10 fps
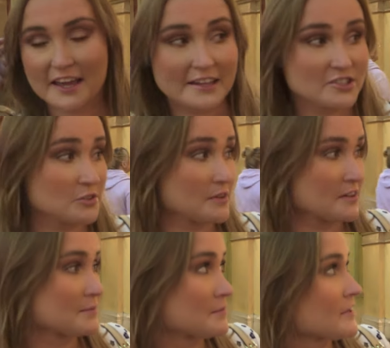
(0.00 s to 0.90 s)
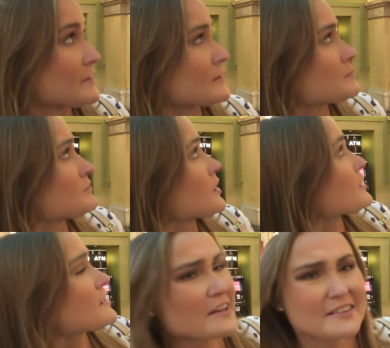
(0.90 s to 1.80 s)
of ends you in the in the
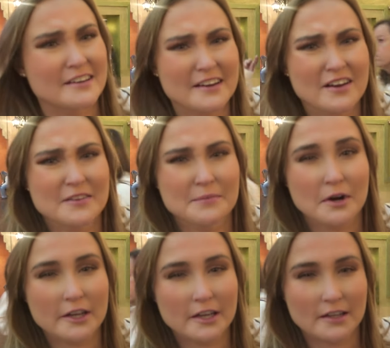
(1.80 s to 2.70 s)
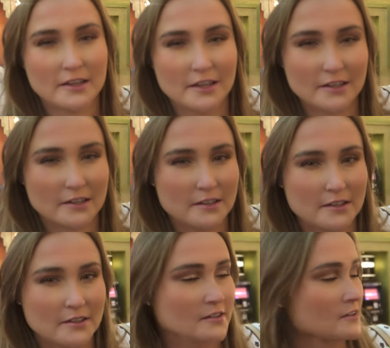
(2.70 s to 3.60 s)
market and then call it the market. It reminds me
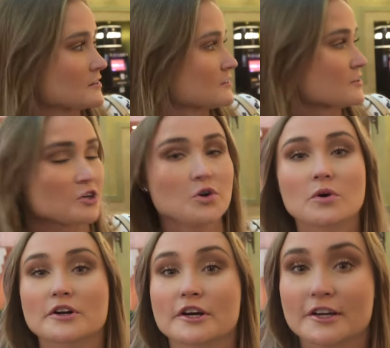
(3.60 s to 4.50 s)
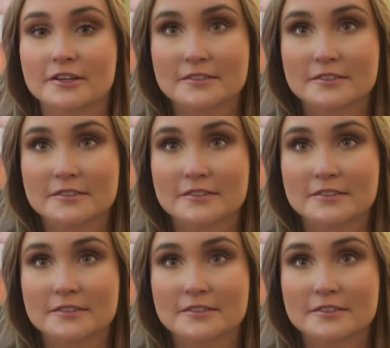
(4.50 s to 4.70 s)
a lot of... Uh, a quarter.